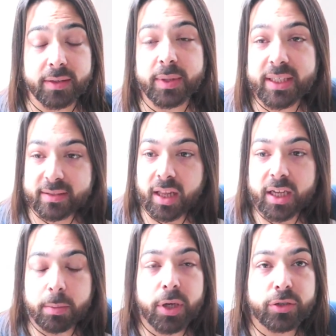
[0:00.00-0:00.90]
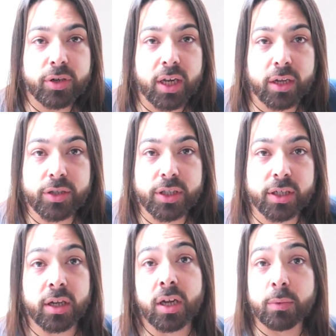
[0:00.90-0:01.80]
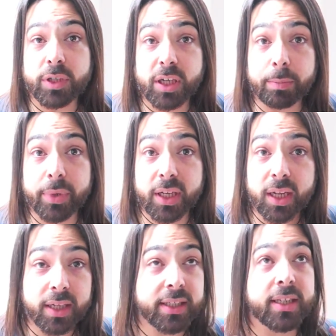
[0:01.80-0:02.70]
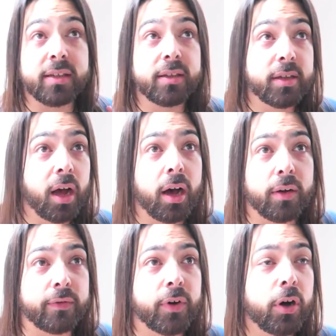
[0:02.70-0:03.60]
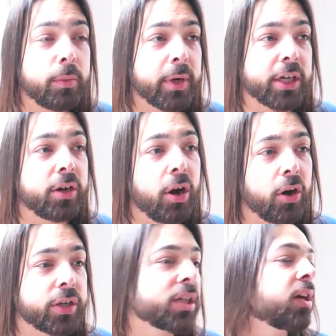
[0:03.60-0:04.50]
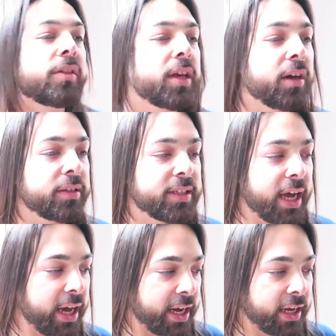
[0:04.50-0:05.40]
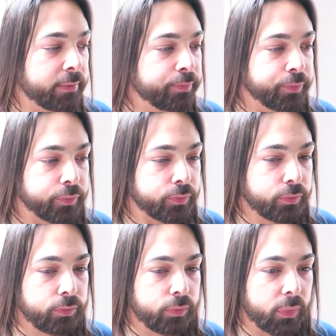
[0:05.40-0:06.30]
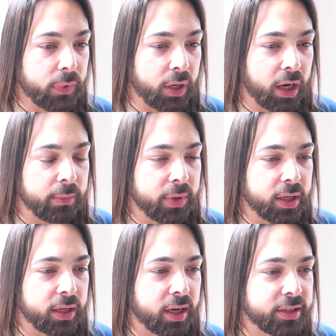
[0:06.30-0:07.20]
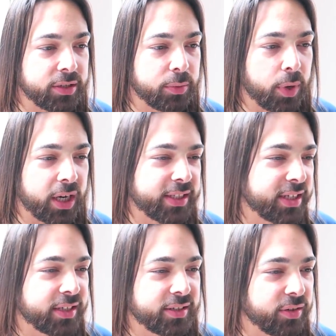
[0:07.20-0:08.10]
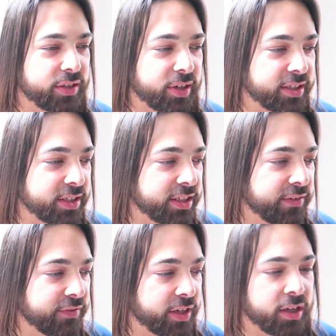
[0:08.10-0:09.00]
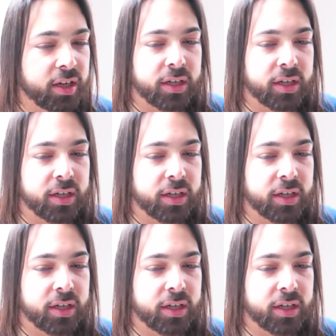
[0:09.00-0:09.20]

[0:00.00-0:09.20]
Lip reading: So it is like a blow dry lotion, which I bloody love. Oh my God. The other day, I don't know why I did that. I just thought I'd try something different.